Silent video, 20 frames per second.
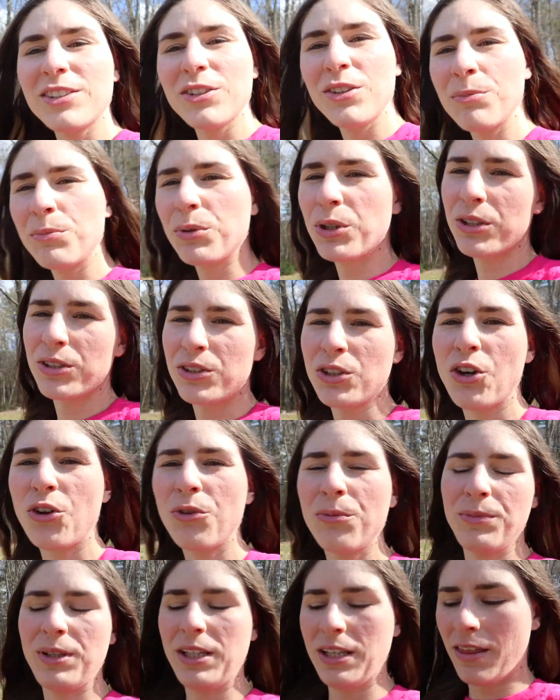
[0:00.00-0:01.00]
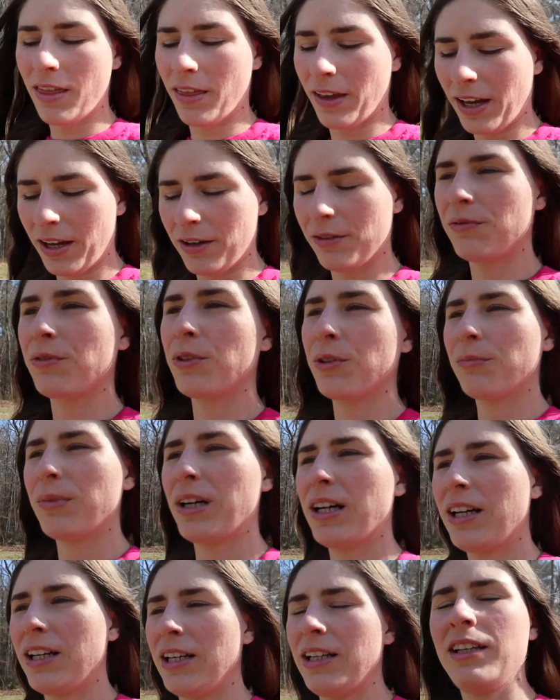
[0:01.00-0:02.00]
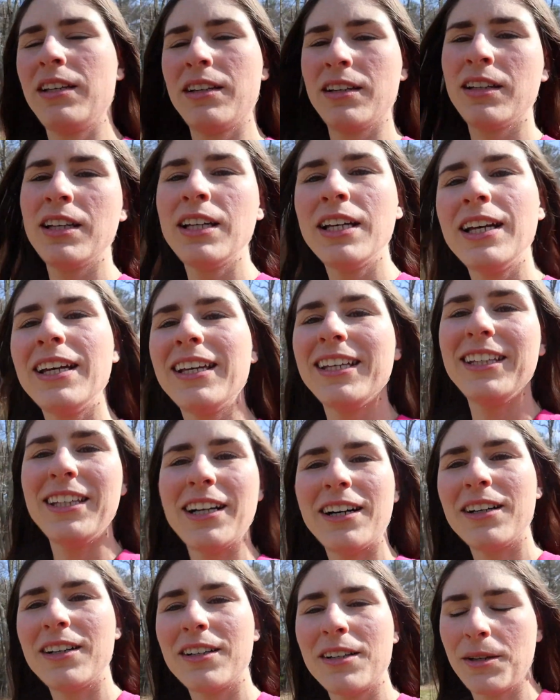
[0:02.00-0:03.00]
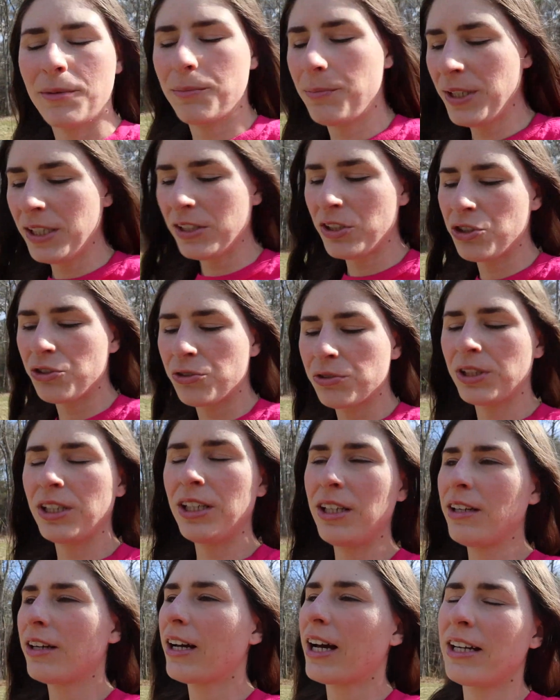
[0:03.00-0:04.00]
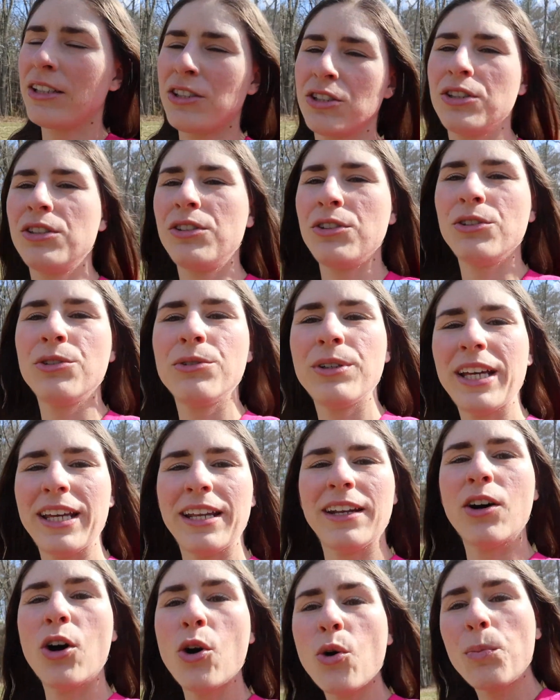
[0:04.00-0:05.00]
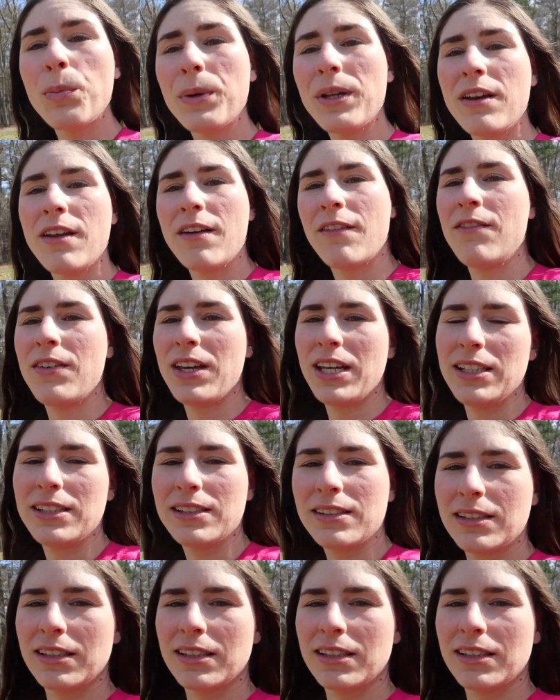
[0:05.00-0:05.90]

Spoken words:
So the book told me that for my young peach tree I should do an open vase